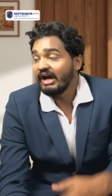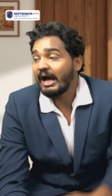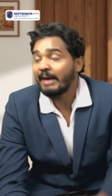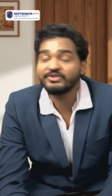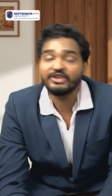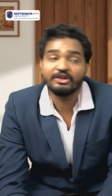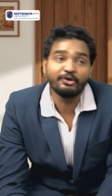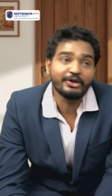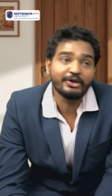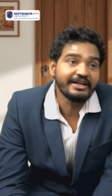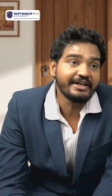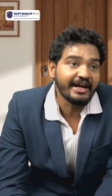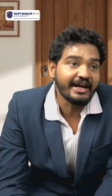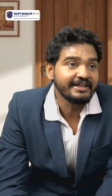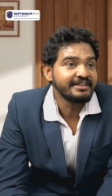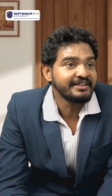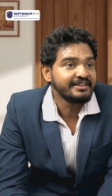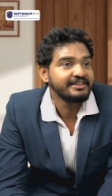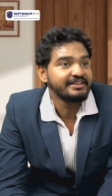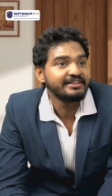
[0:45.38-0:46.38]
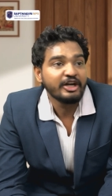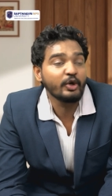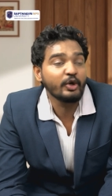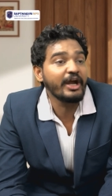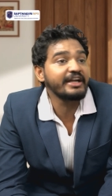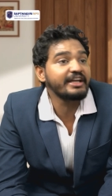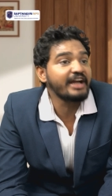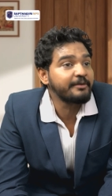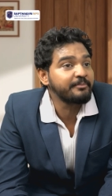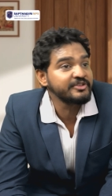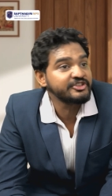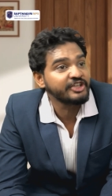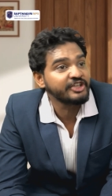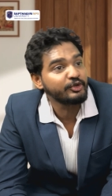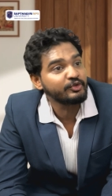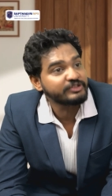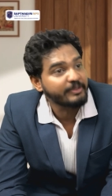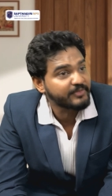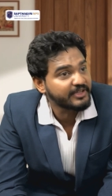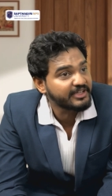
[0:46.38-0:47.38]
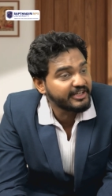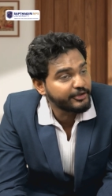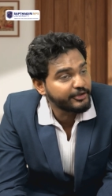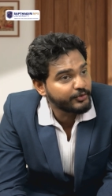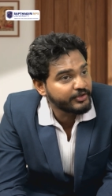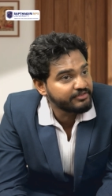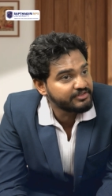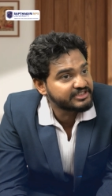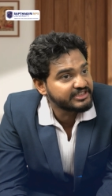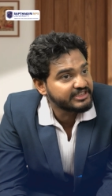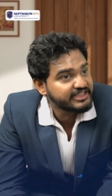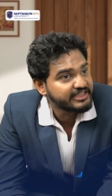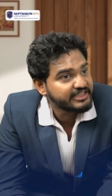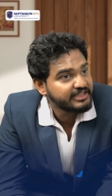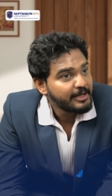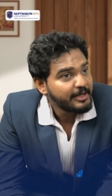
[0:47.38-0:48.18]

Absolutely, Dad. To get admission to Sapthagiri University,